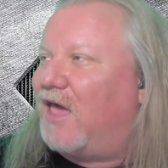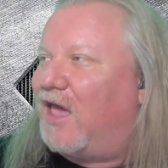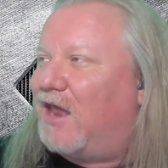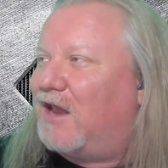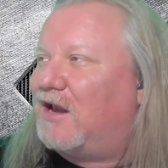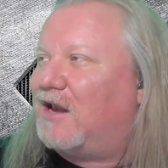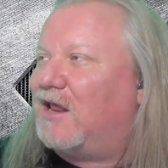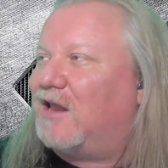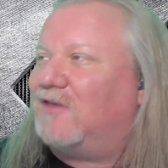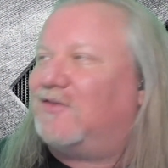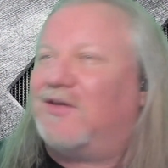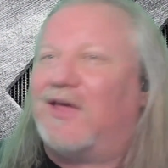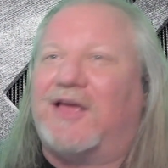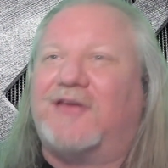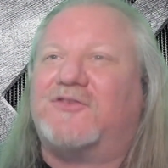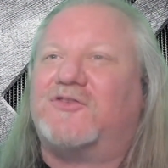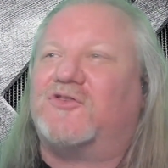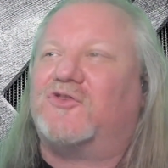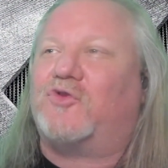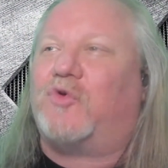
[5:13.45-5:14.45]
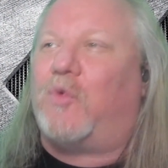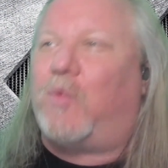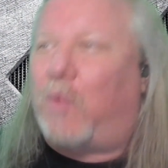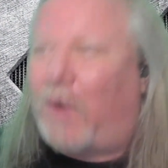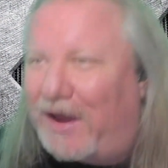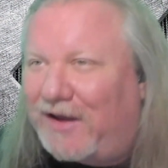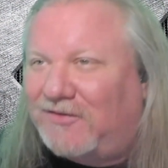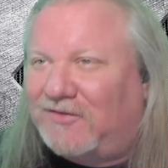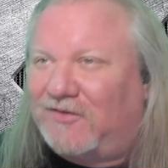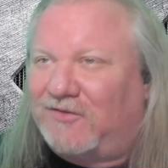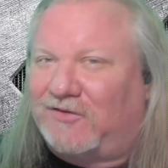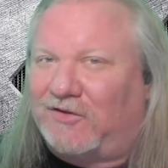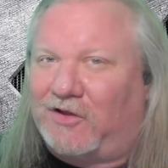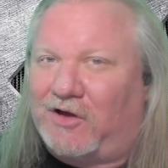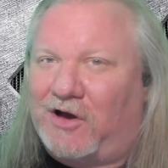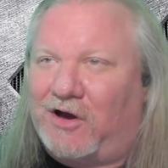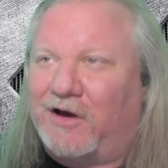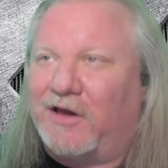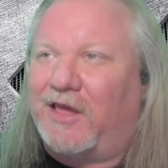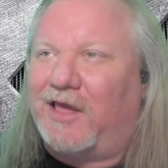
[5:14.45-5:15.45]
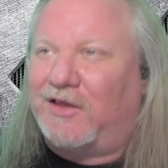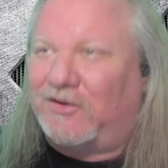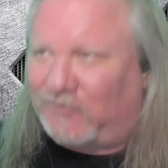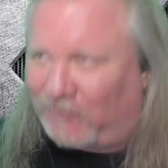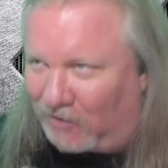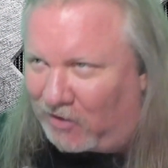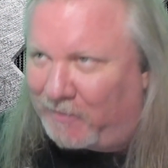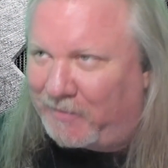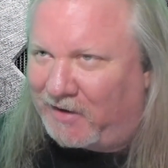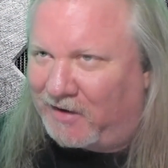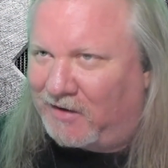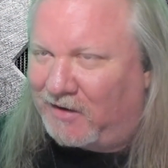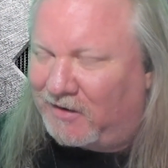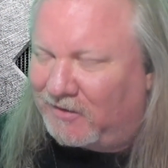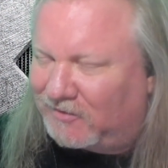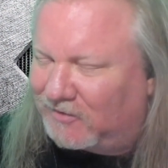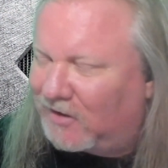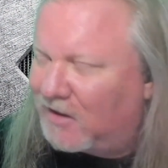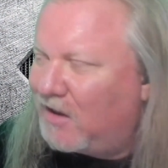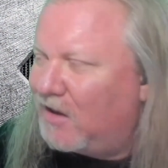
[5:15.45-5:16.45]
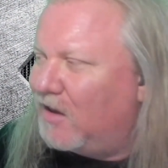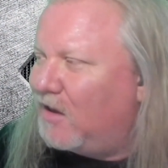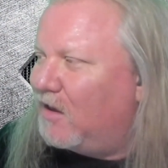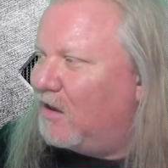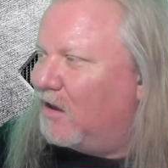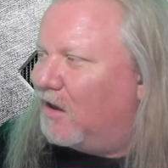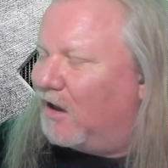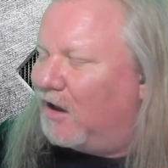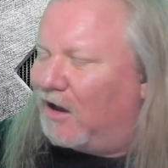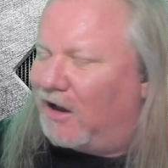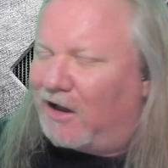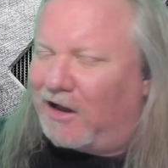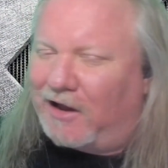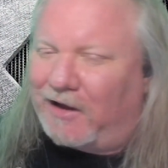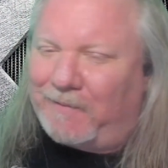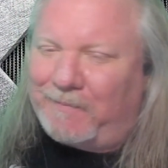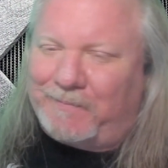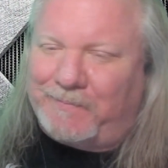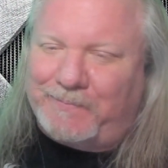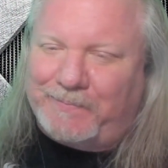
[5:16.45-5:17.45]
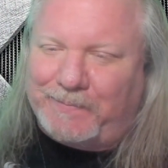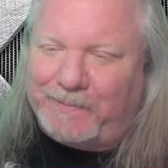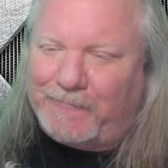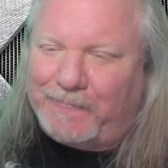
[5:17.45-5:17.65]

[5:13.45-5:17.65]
editing takes twice as long as filming does. That's the truth. Um,